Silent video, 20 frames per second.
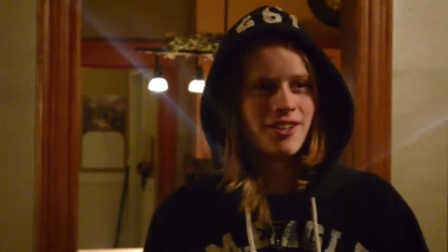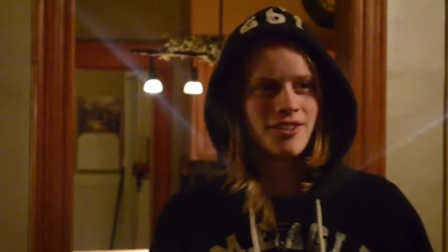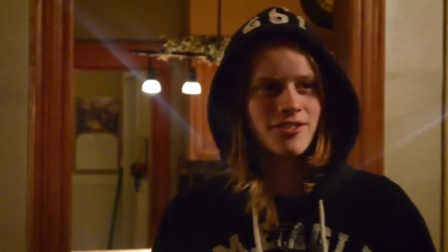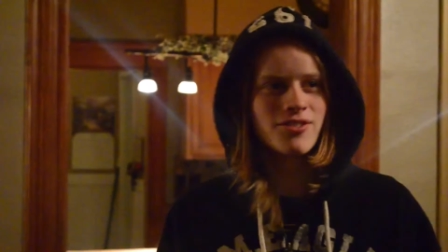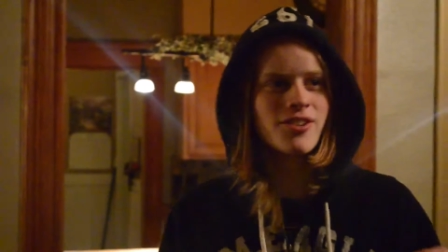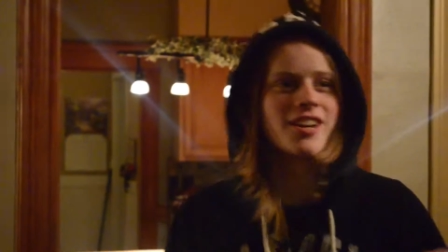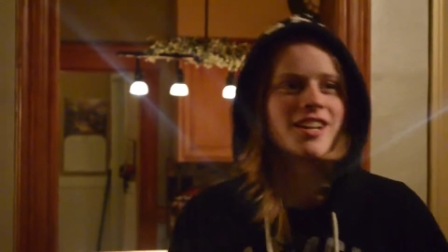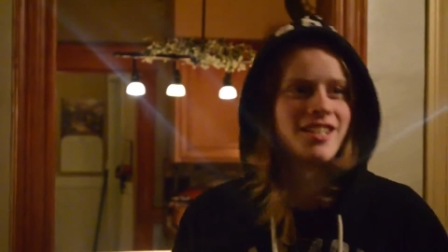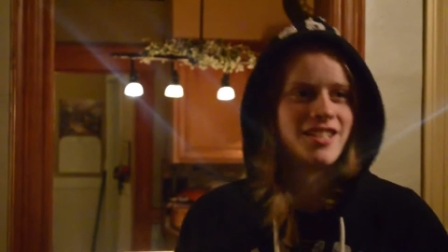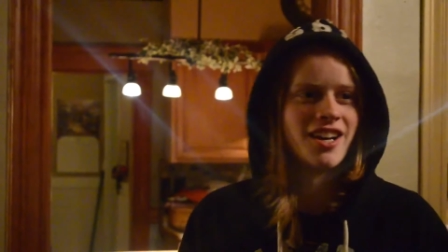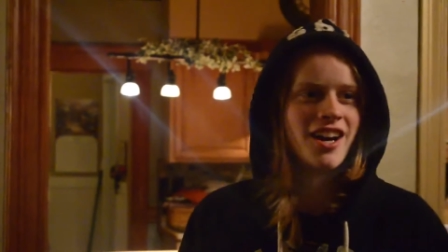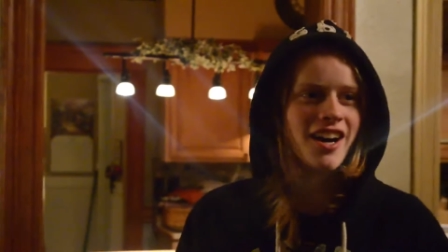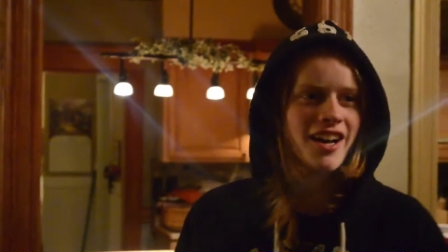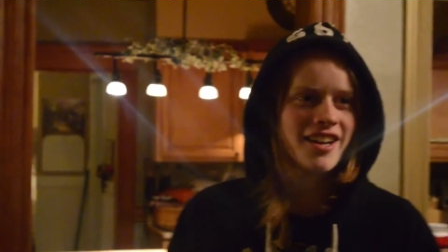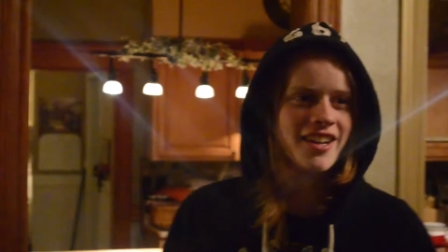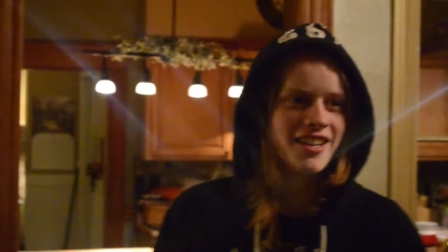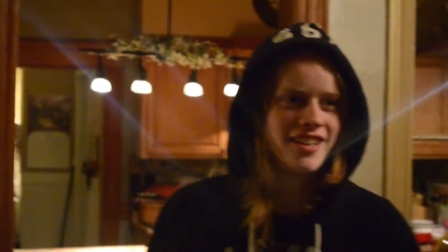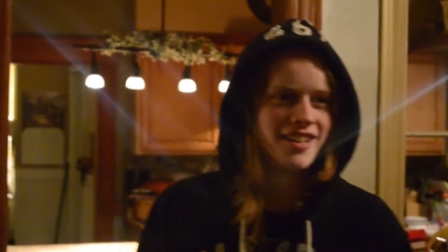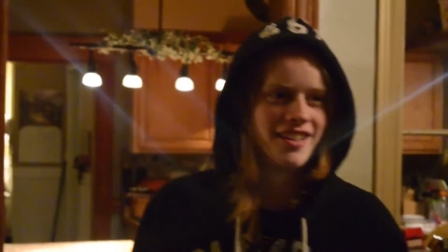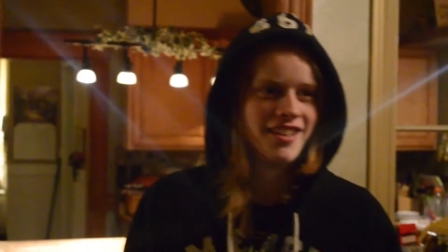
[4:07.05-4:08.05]
freaking Todd.
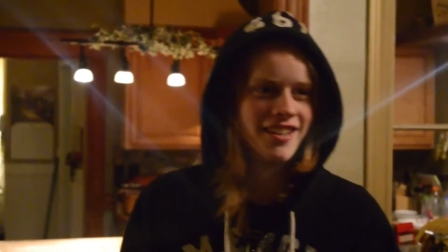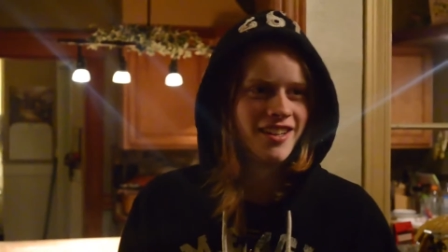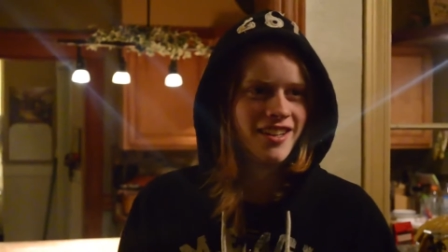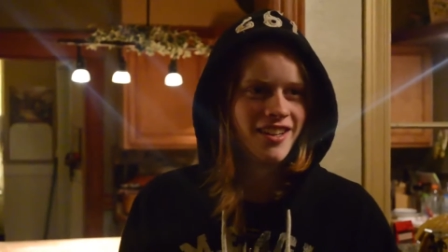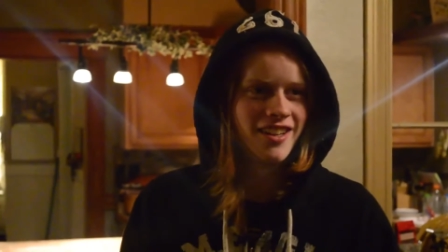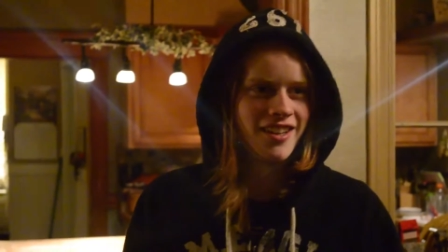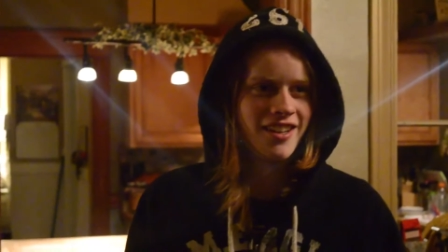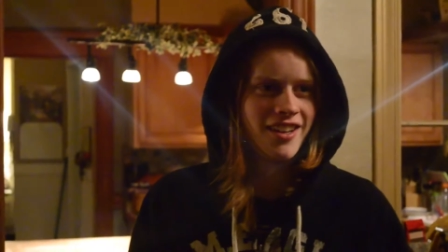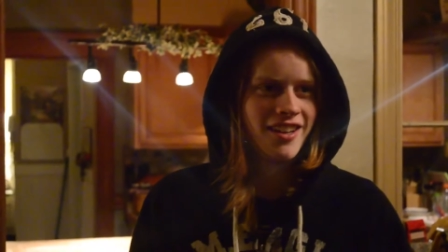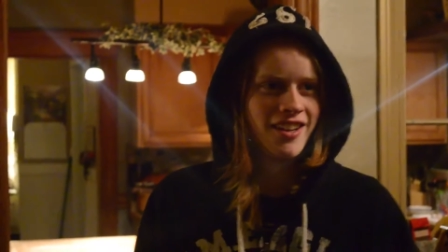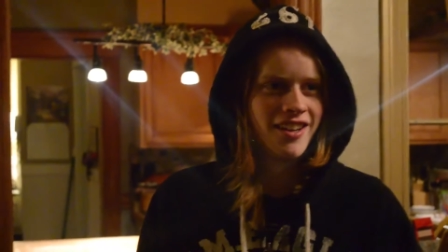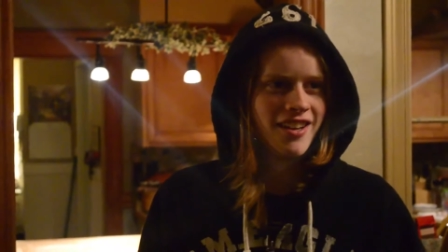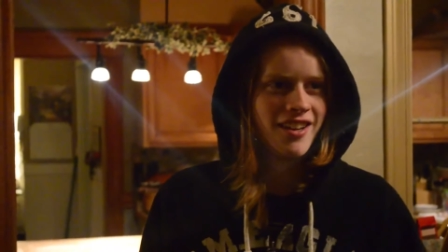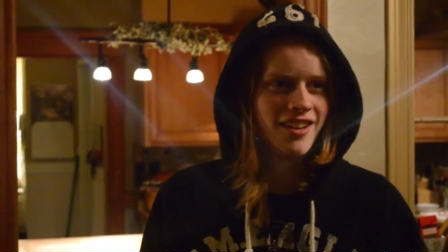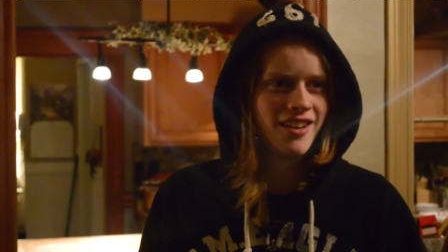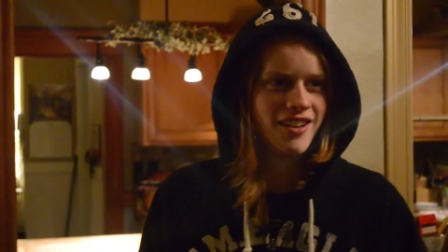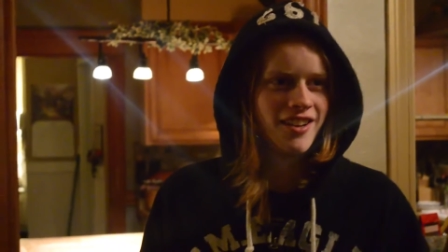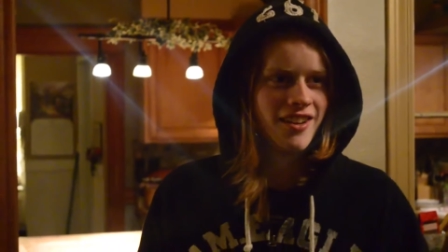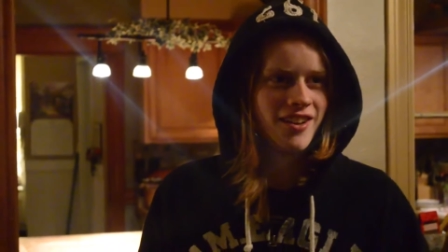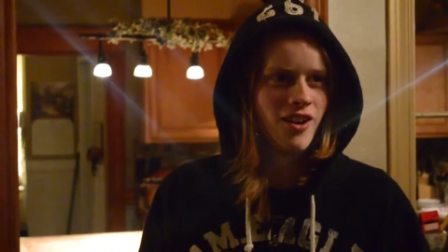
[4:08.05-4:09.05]

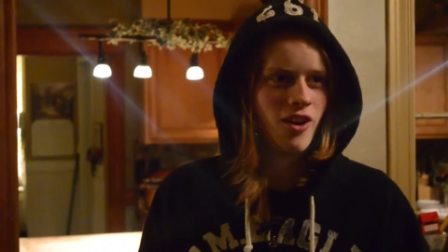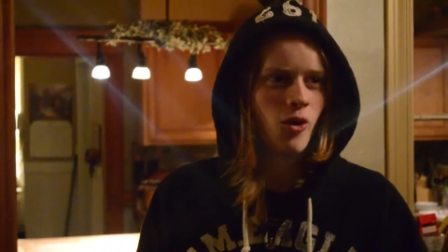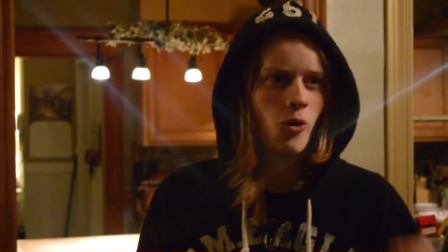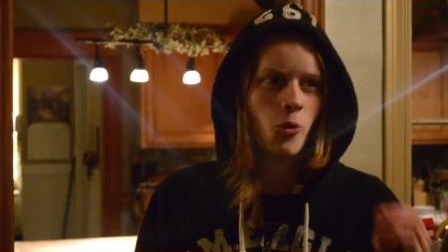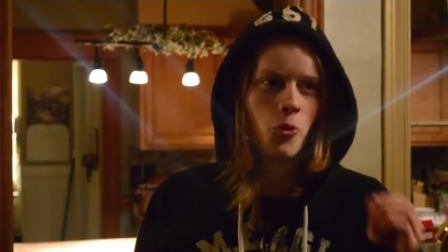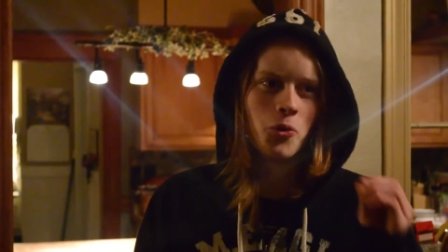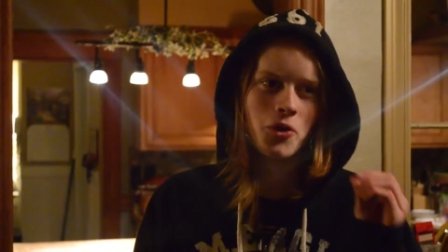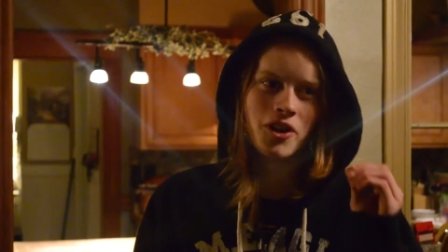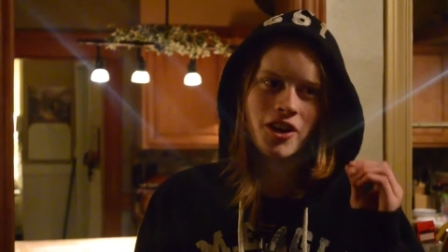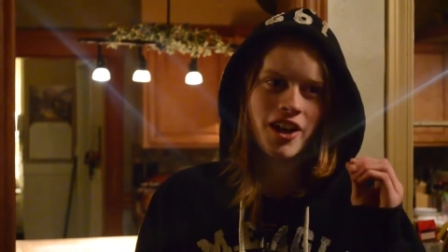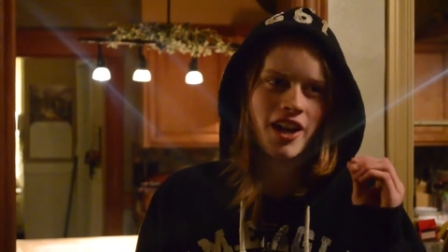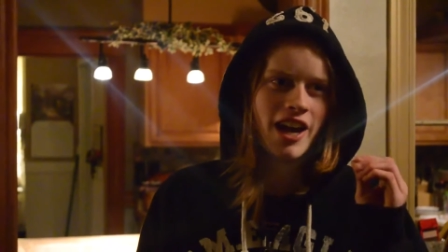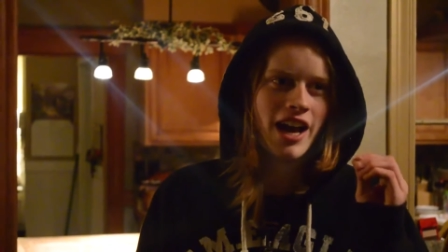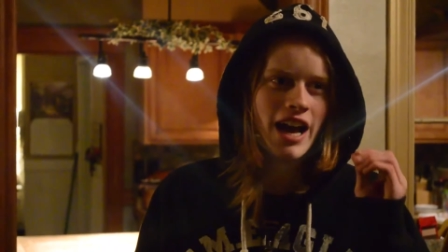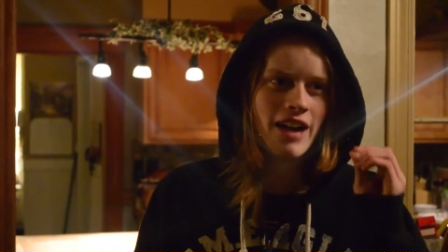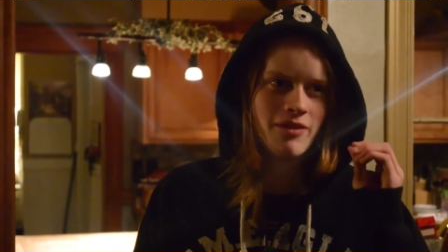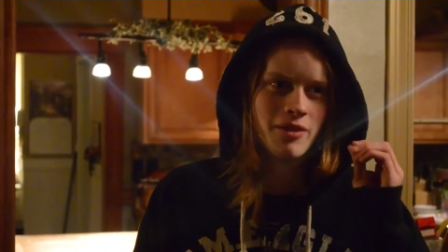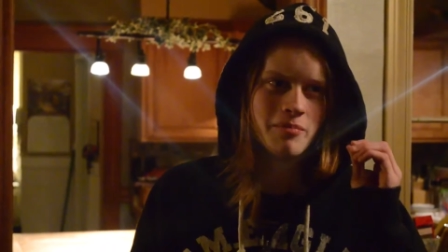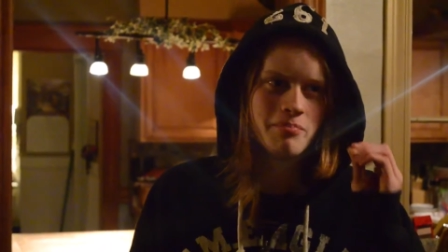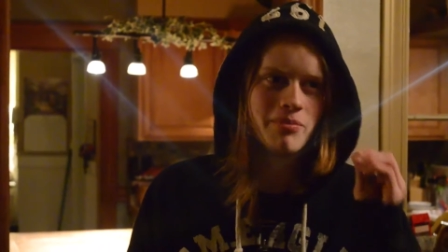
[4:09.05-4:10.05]
We're gonna
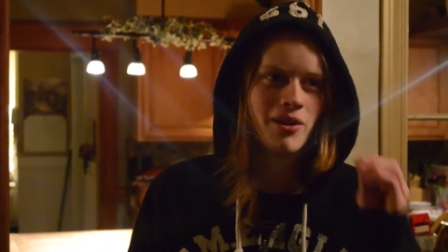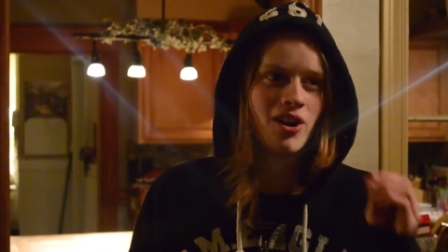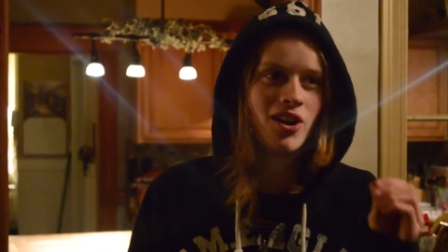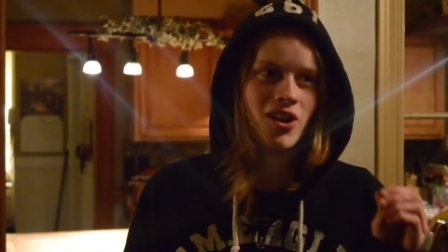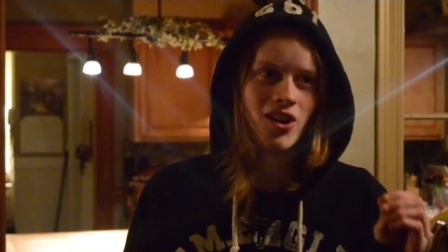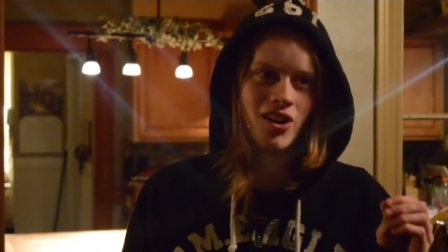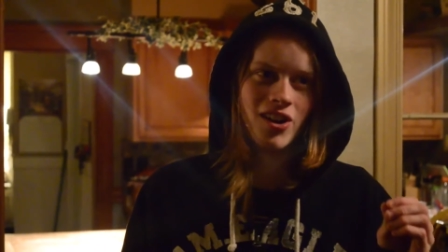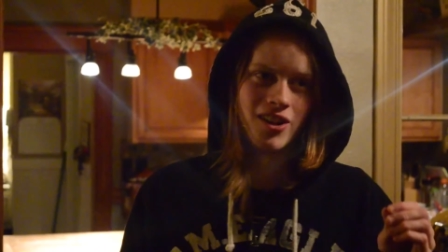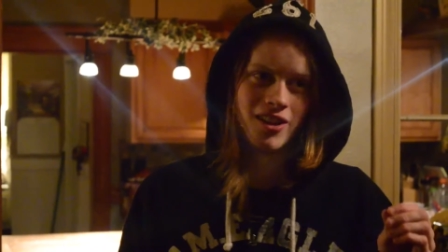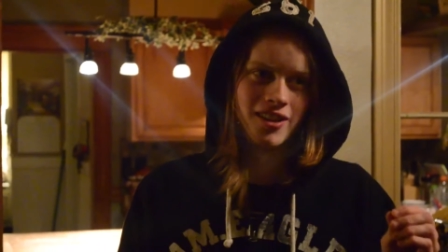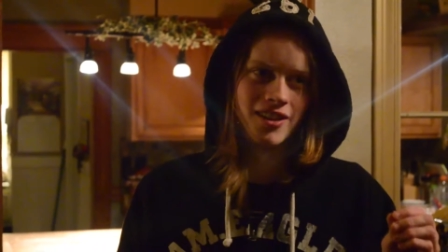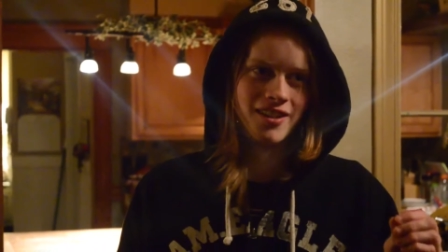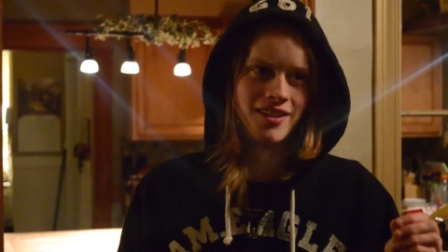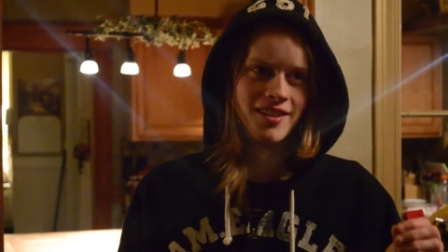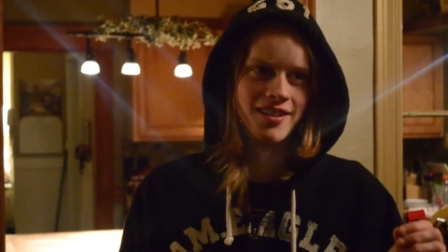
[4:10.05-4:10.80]
have a ball.